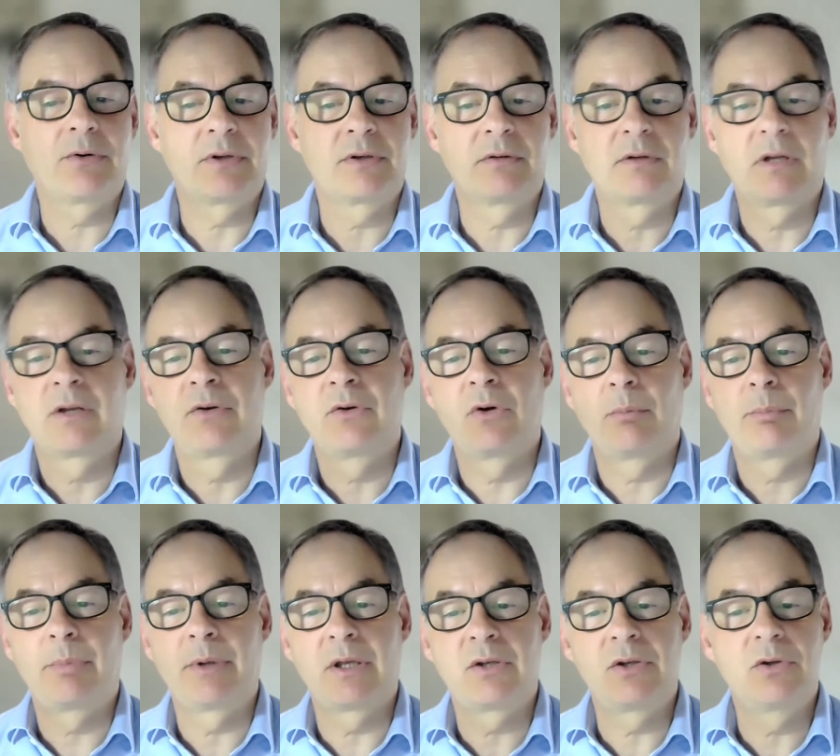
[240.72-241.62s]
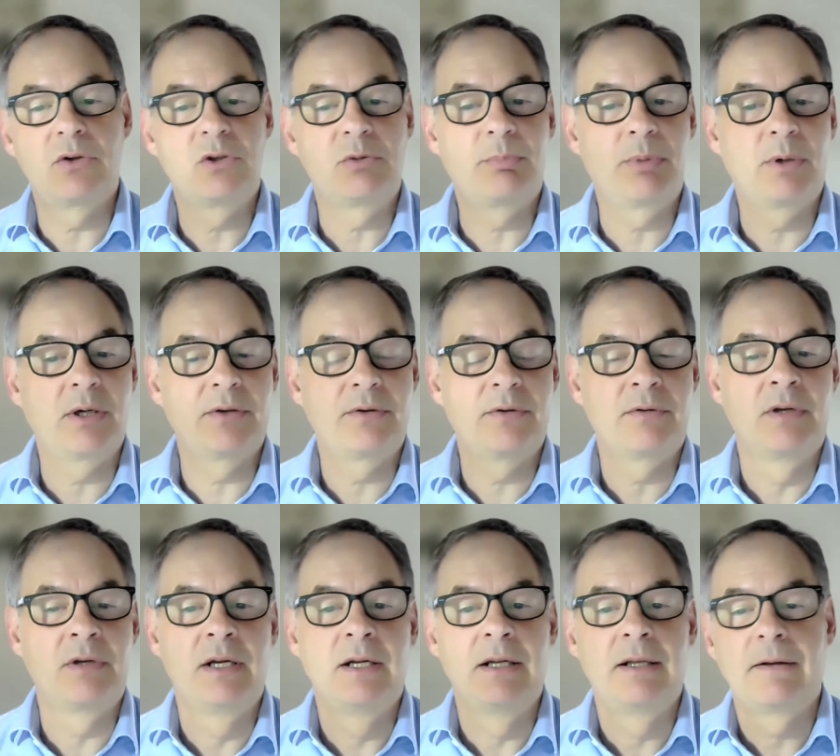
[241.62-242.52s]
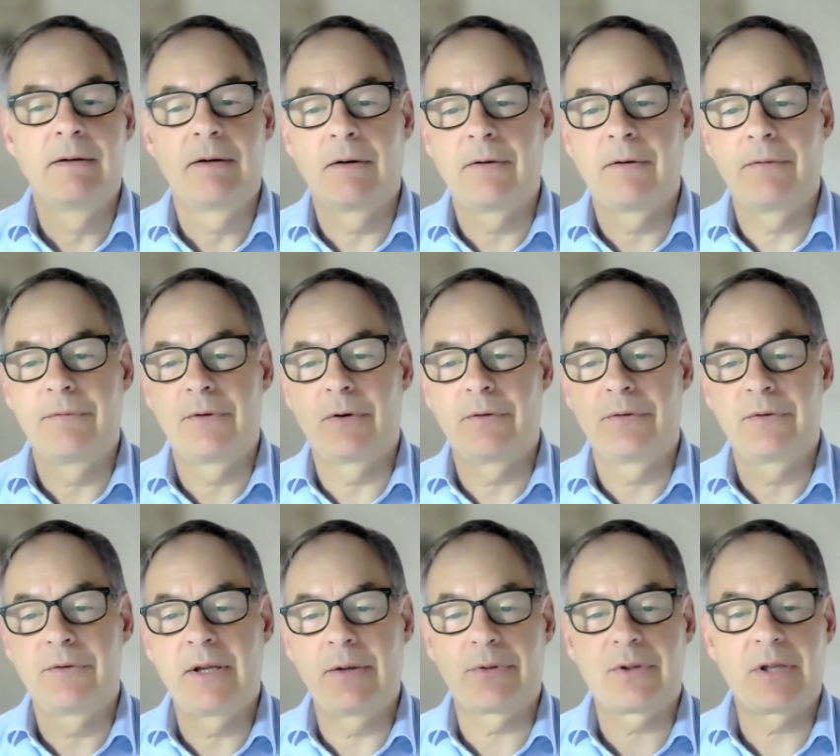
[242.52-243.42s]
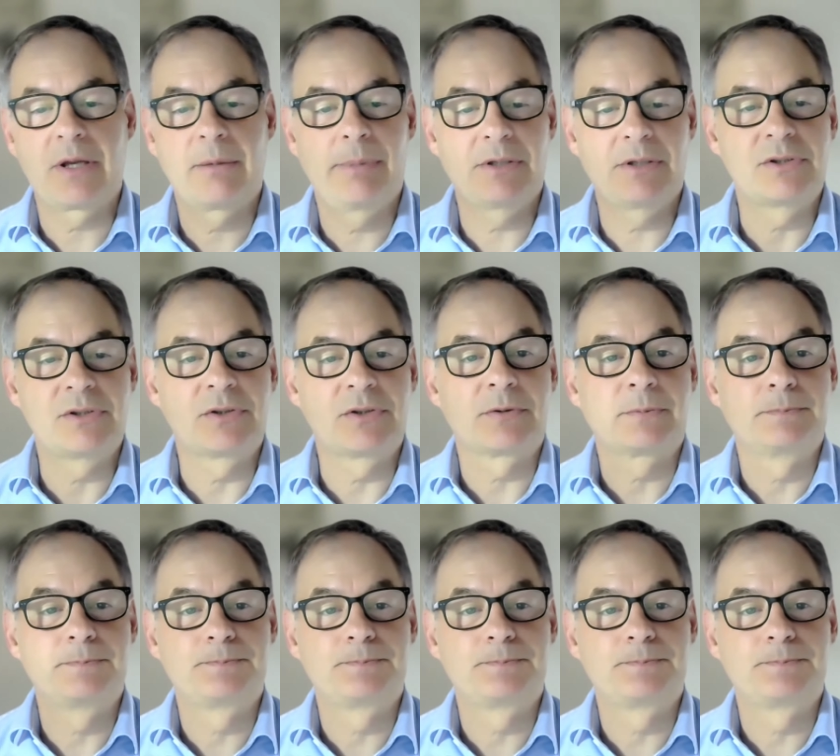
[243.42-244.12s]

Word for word: and, and not be a huge burden on on healthcare budgets.